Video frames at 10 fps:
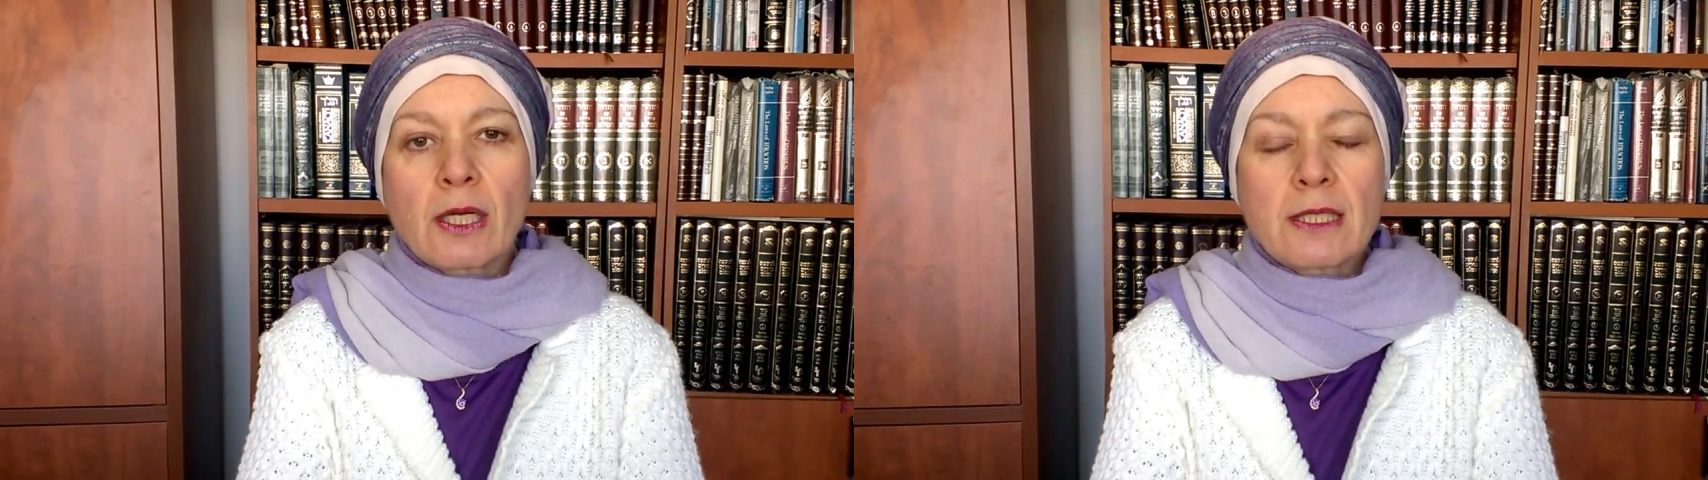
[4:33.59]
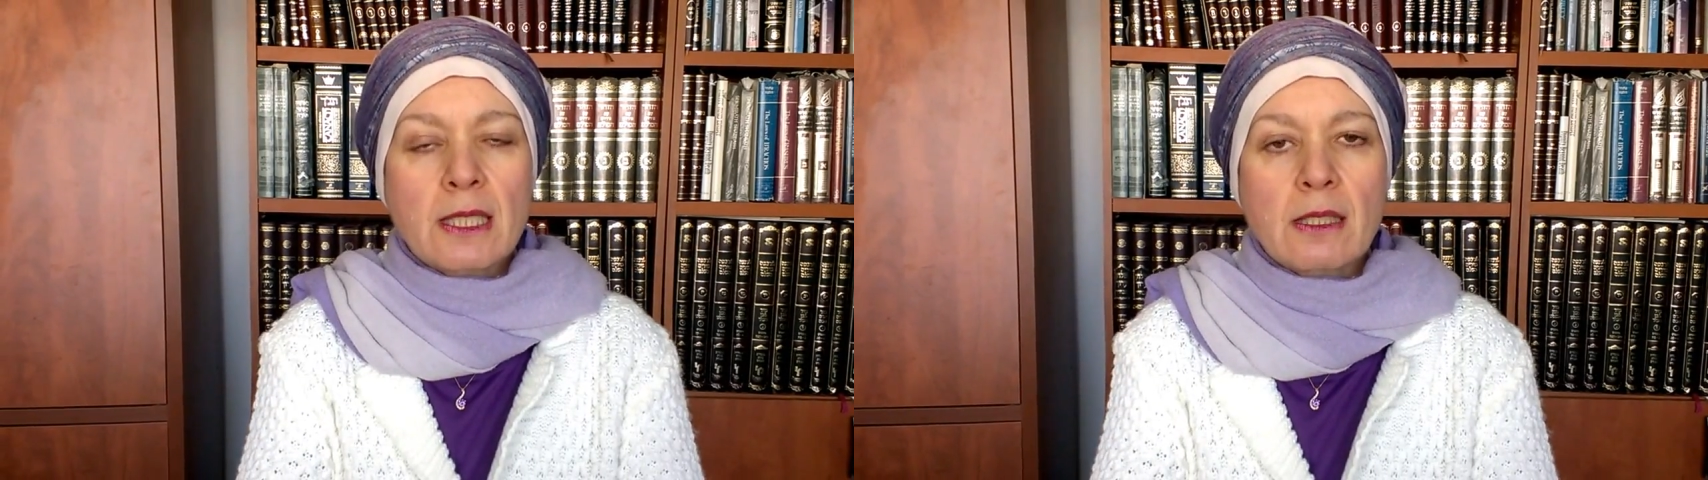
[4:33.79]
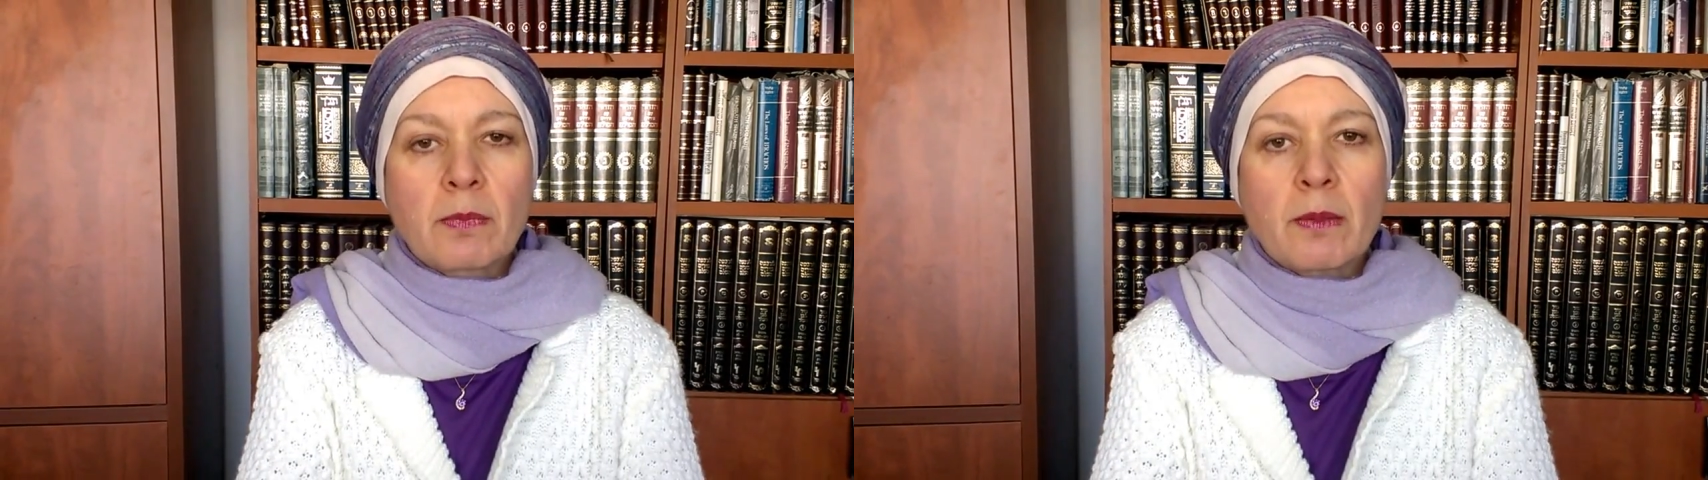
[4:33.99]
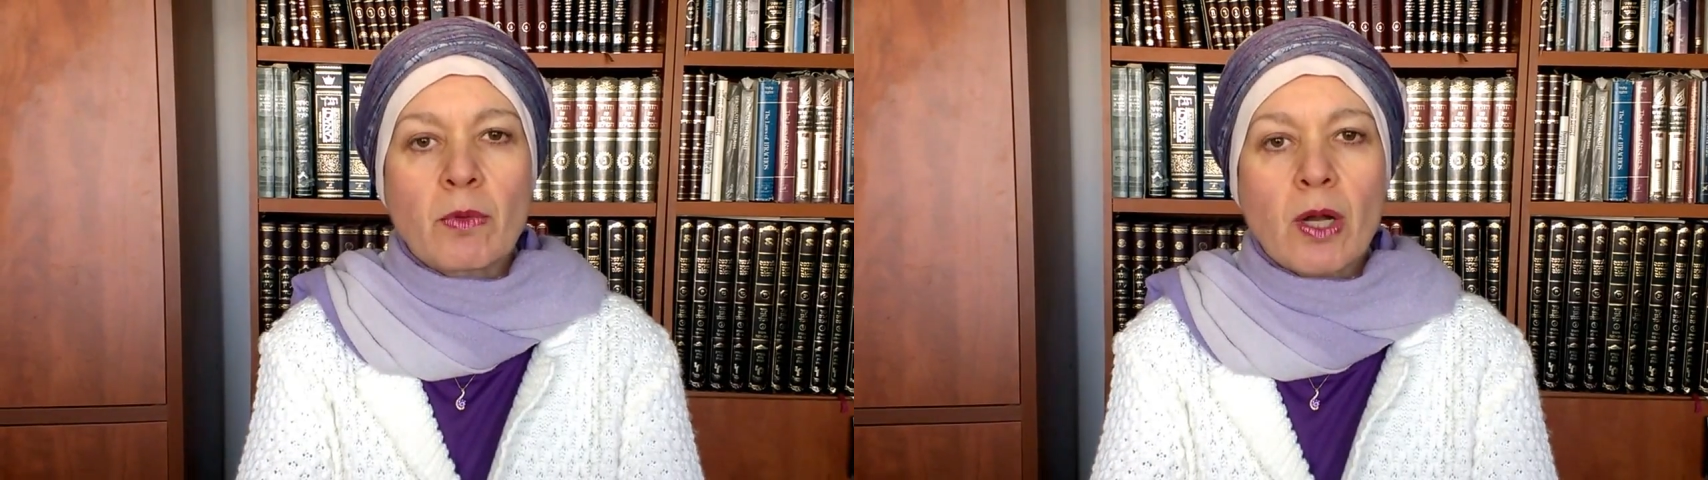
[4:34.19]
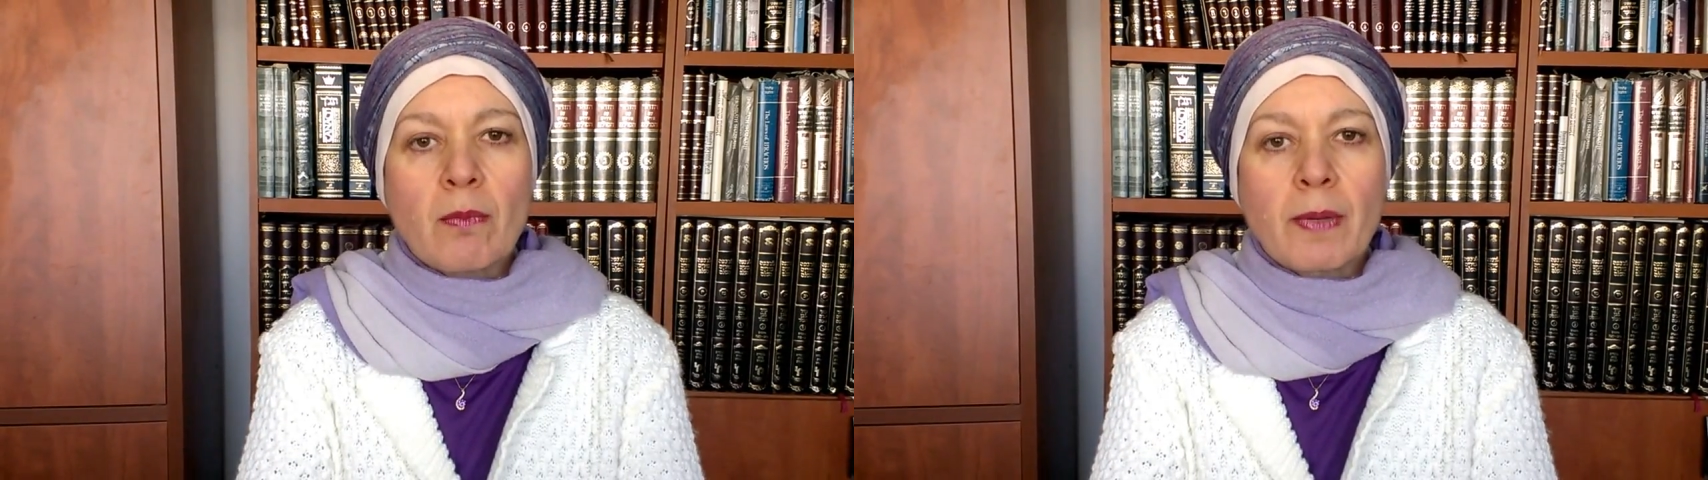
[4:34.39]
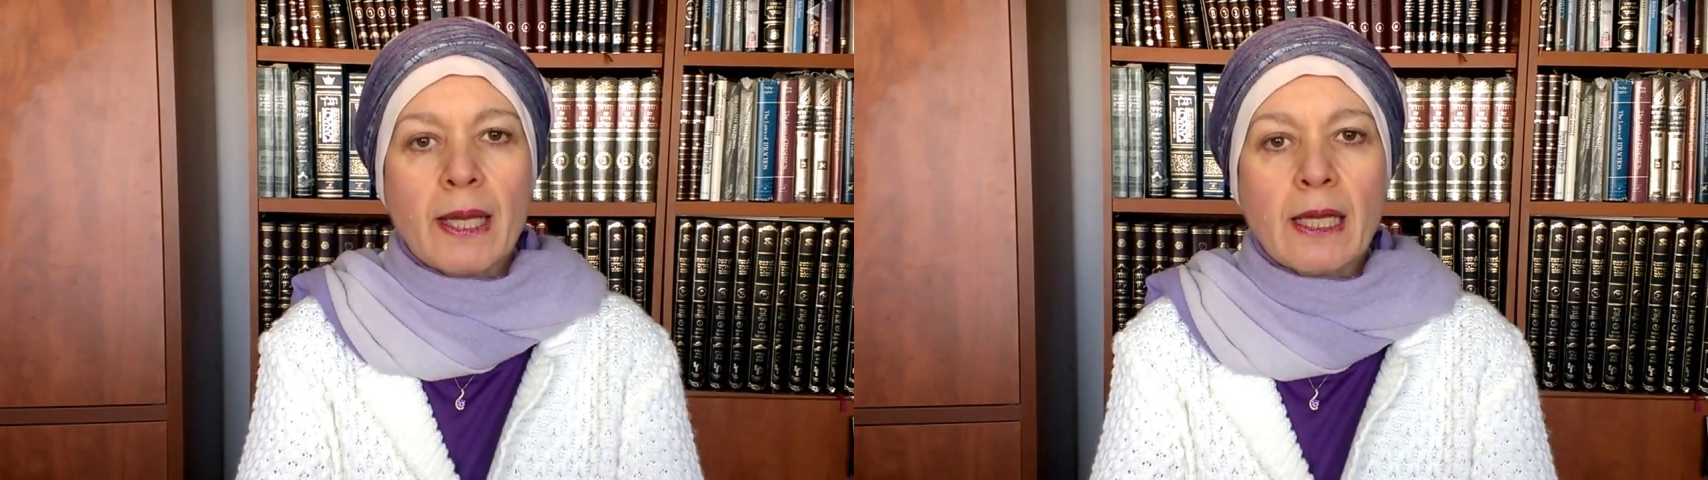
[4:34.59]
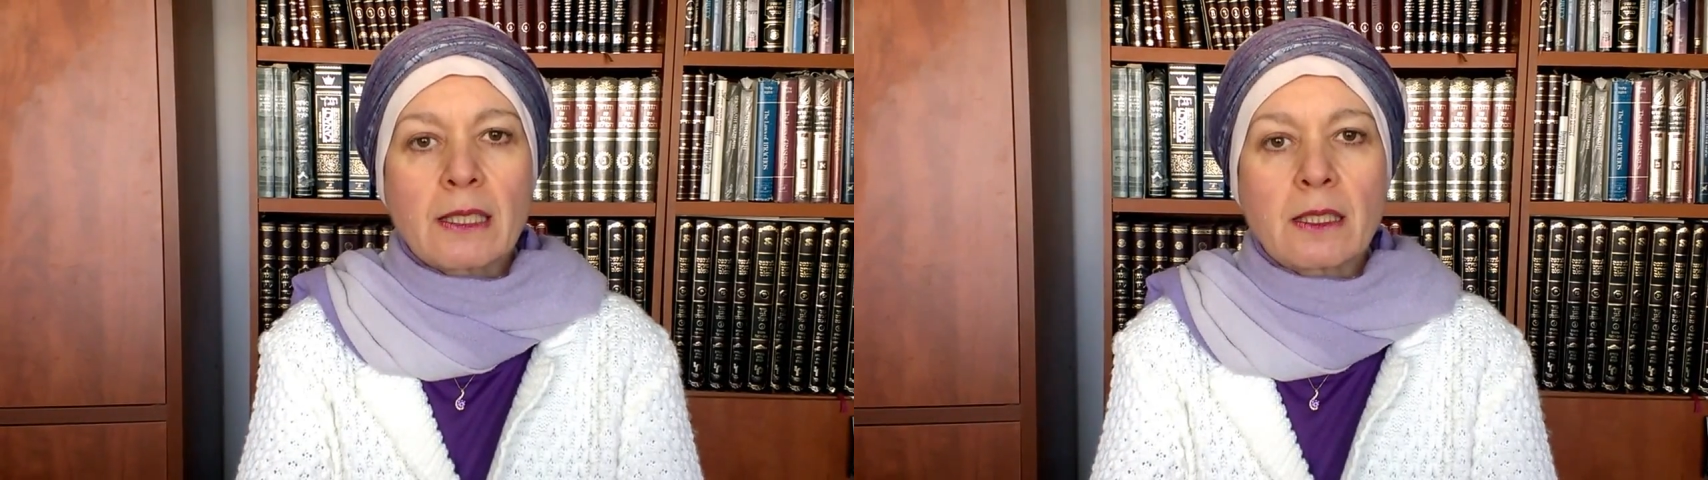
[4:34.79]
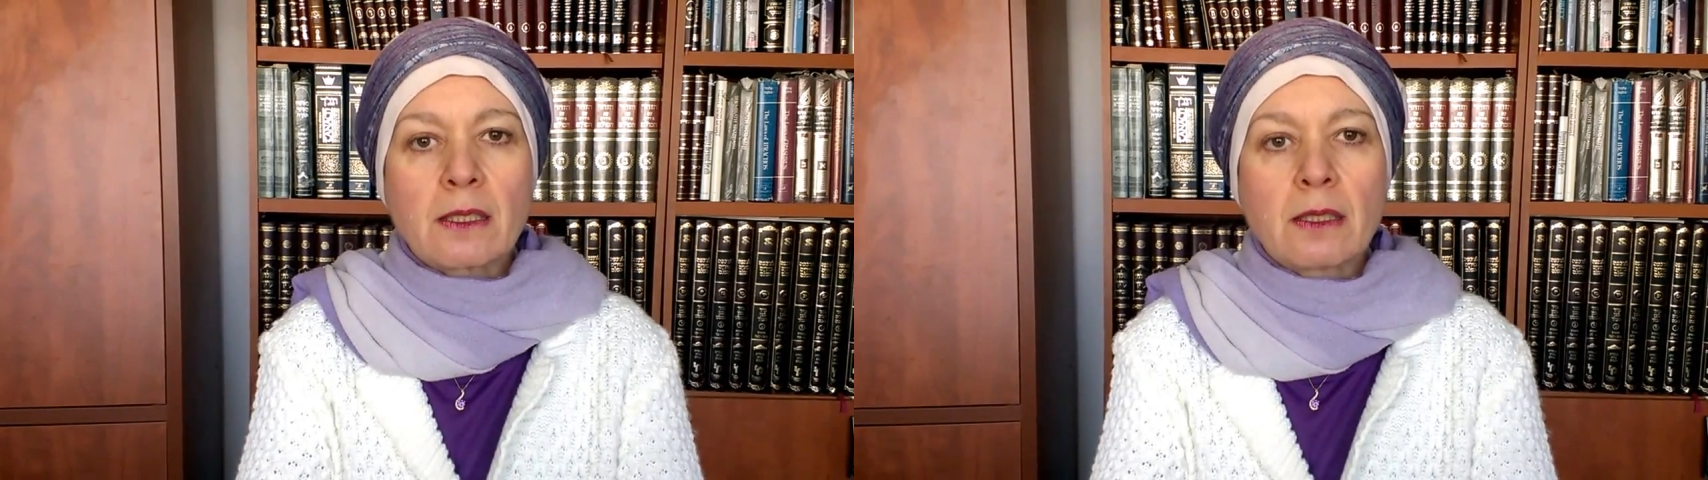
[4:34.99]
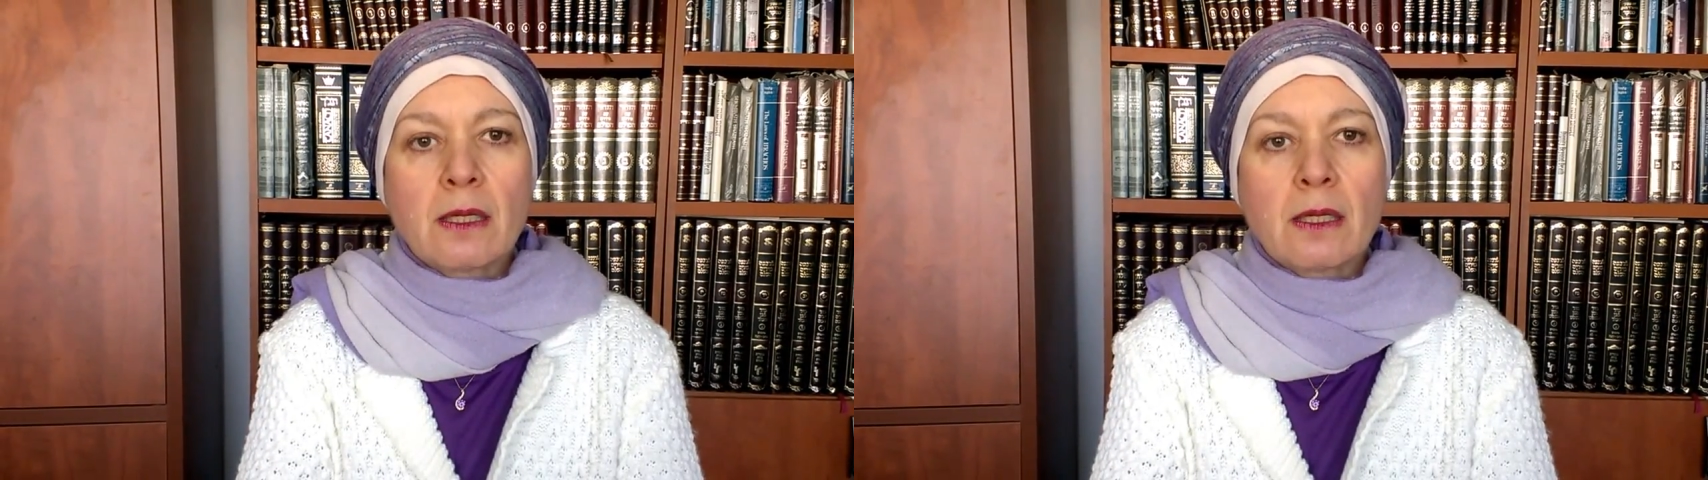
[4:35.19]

It's a little bit more complicated,